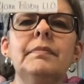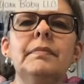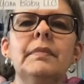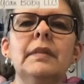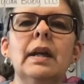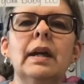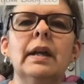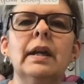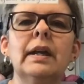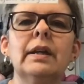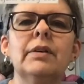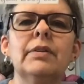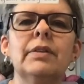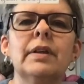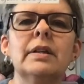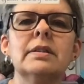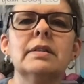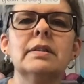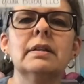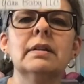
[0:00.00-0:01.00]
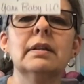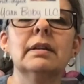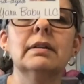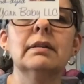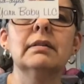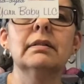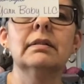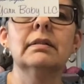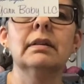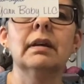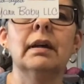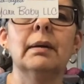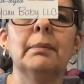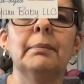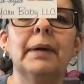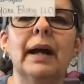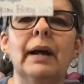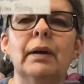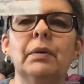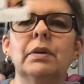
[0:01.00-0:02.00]
And I know that's
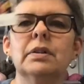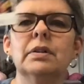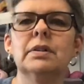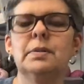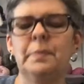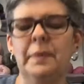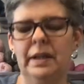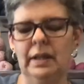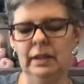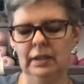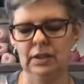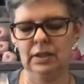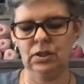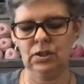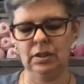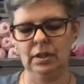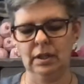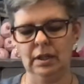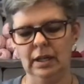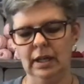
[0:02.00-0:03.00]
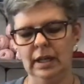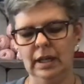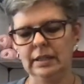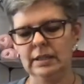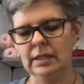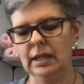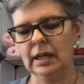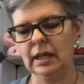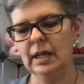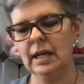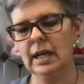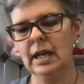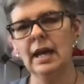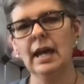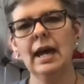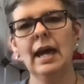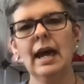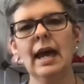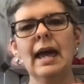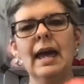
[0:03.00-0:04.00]
backwards, but at least you get an idea.
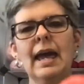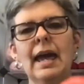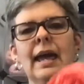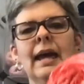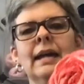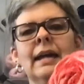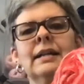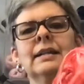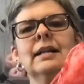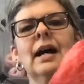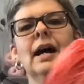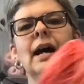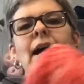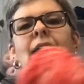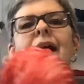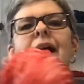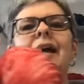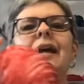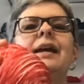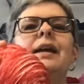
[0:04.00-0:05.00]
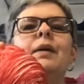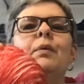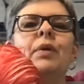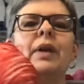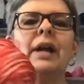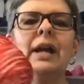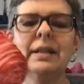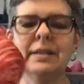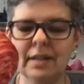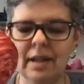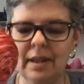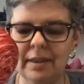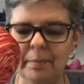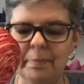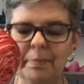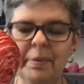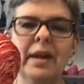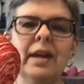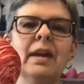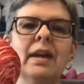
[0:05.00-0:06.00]
And when I saw the
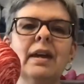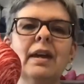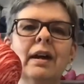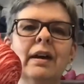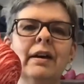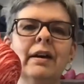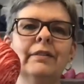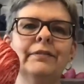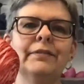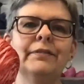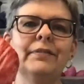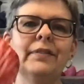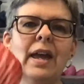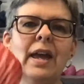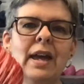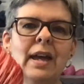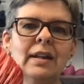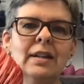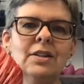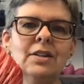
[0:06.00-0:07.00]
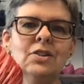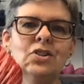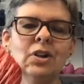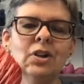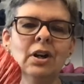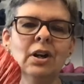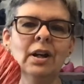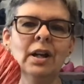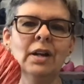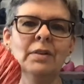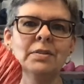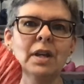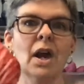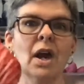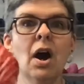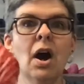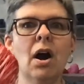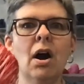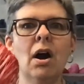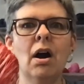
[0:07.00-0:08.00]
pink of Annie's yarn, I was like,
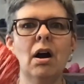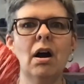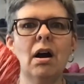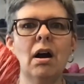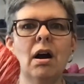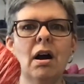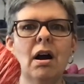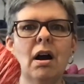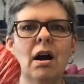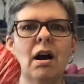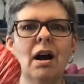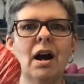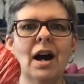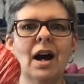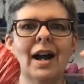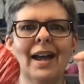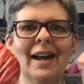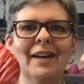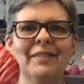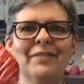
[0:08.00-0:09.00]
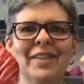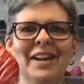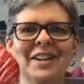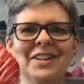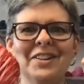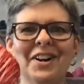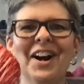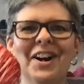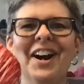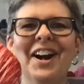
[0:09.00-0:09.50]
oh, I have that yarn.